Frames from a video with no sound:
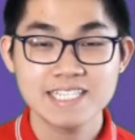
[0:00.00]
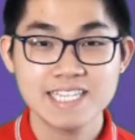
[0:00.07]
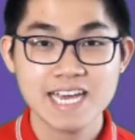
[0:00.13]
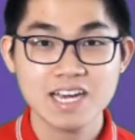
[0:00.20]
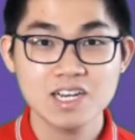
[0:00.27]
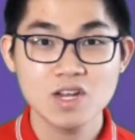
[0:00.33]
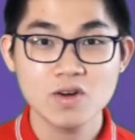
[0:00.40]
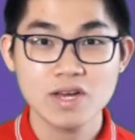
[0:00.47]

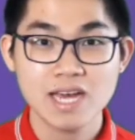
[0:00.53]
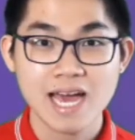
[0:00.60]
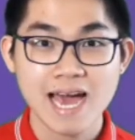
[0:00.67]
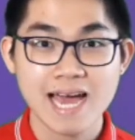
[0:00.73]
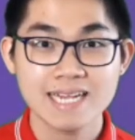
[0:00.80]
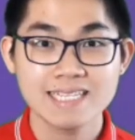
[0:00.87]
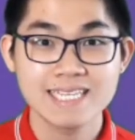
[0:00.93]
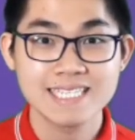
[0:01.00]
take a look
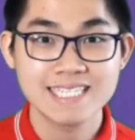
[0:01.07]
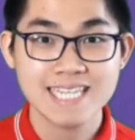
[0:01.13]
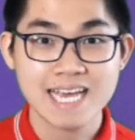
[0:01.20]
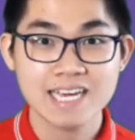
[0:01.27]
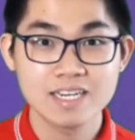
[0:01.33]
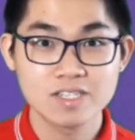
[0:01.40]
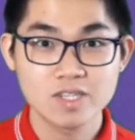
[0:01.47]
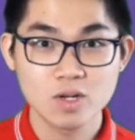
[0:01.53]
at the
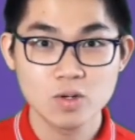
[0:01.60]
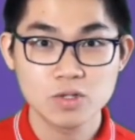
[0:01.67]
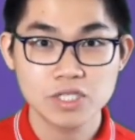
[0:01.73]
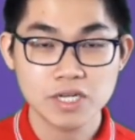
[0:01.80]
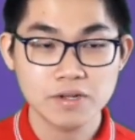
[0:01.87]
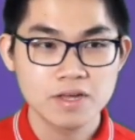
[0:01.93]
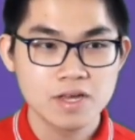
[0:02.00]
second solution.